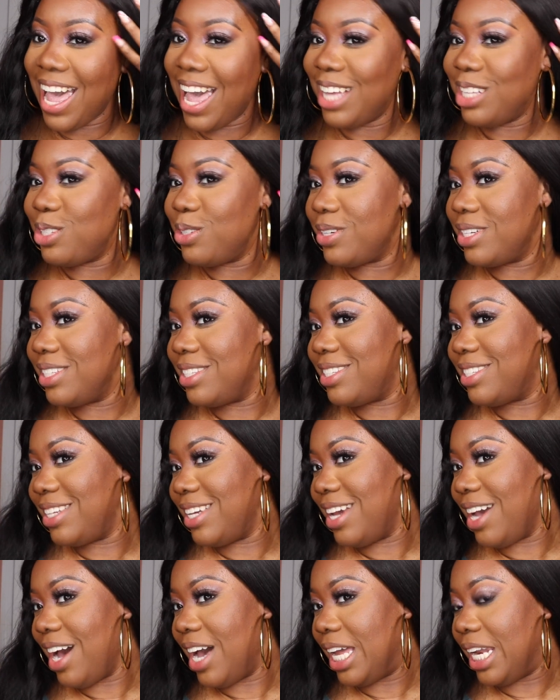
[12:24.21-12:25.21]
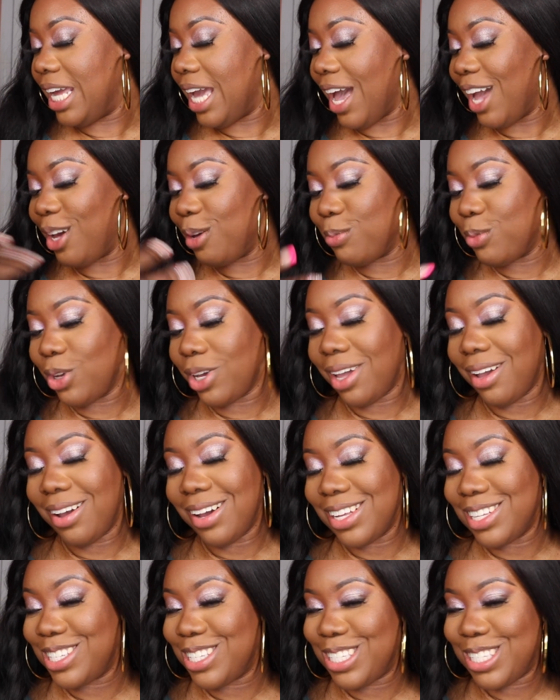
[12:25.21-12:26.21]
As you can see, honey, I am
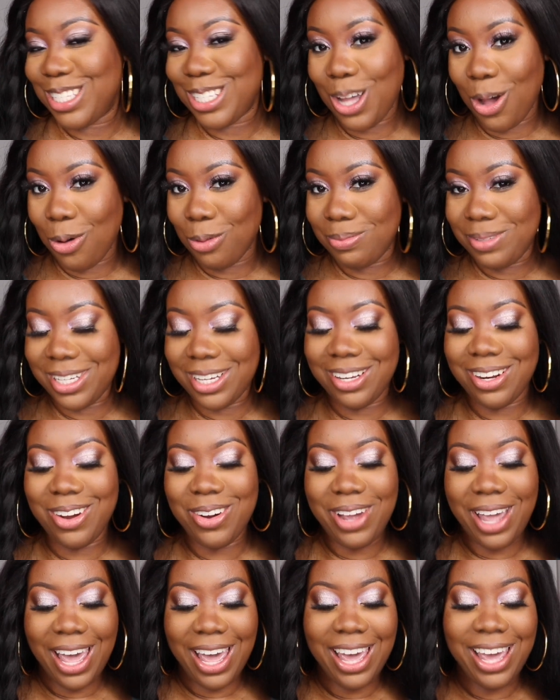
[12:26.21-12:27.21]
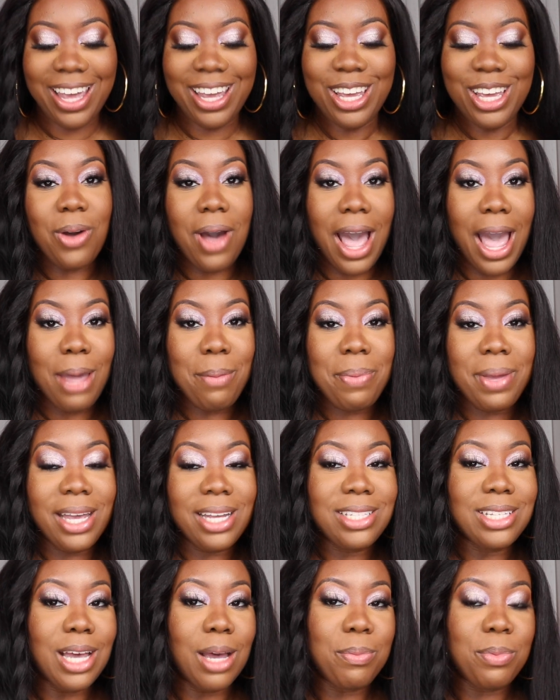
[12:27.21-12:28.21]
looking sculpted, okay? So I
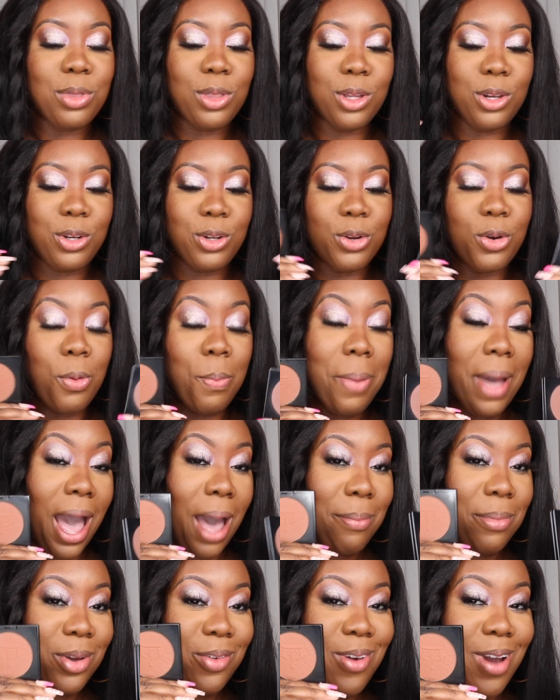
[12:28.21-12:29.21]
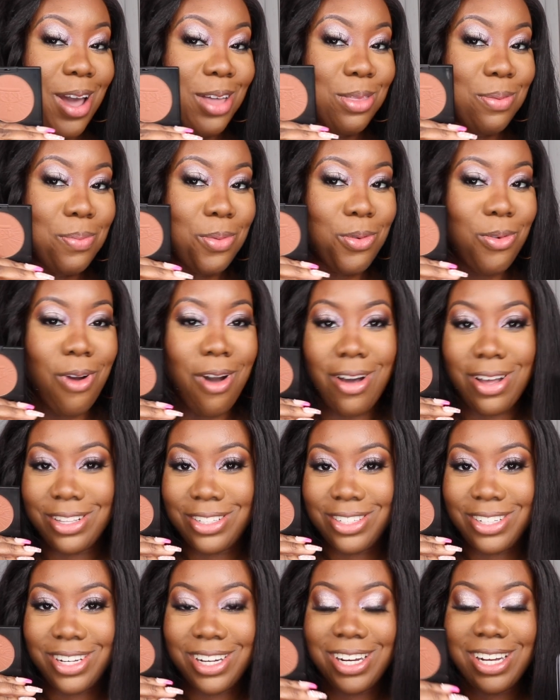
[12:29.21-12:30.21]
picked up the new Pat McGrath
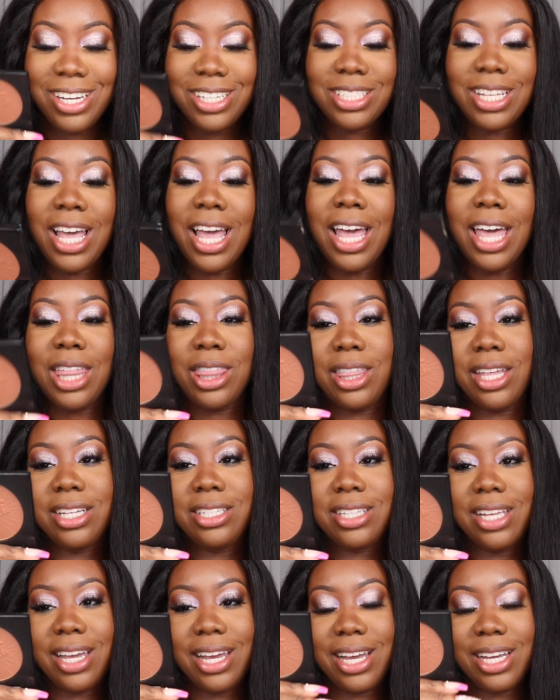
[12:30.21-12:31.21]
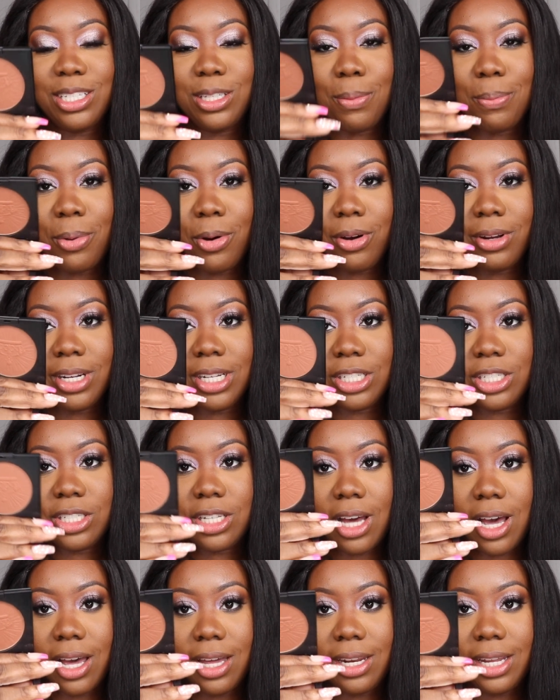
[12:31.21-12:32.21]
bronzers. This is Burnished
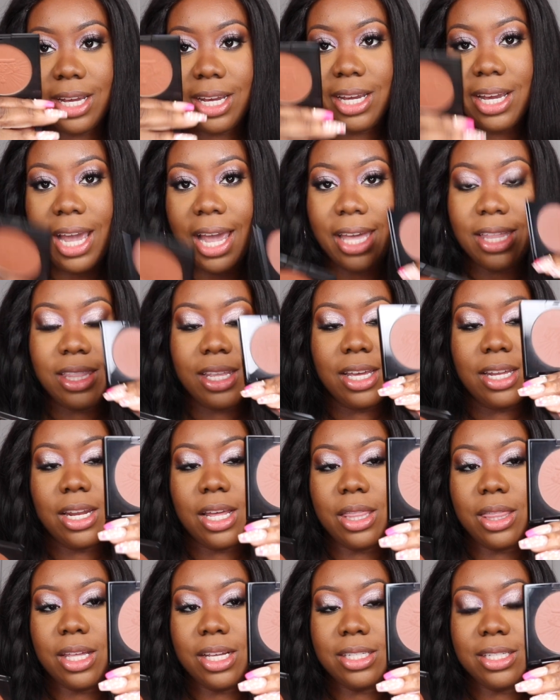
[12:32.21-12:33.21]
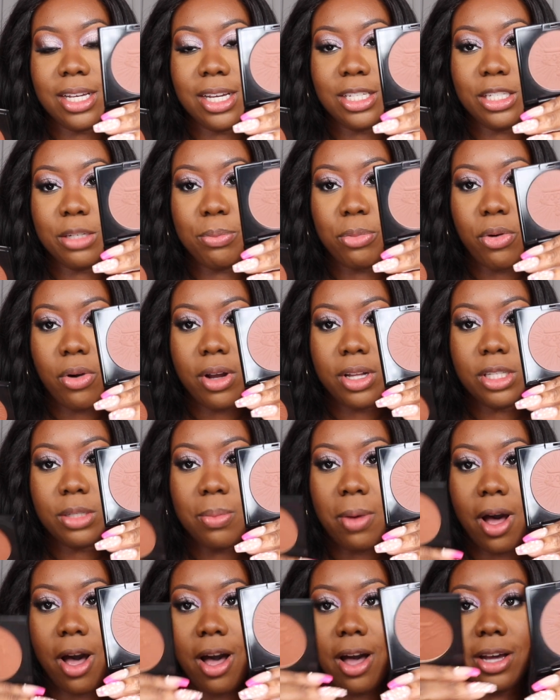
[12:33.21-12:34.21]
Honey, and then this is Bronze
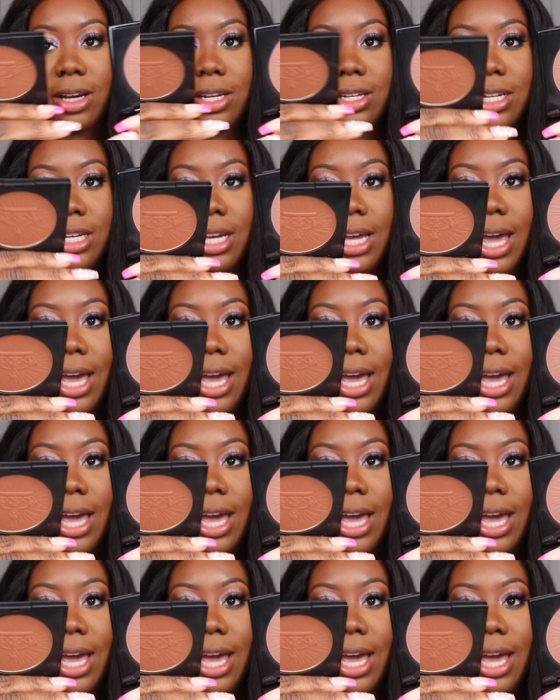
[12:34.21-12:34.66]
Mahogany.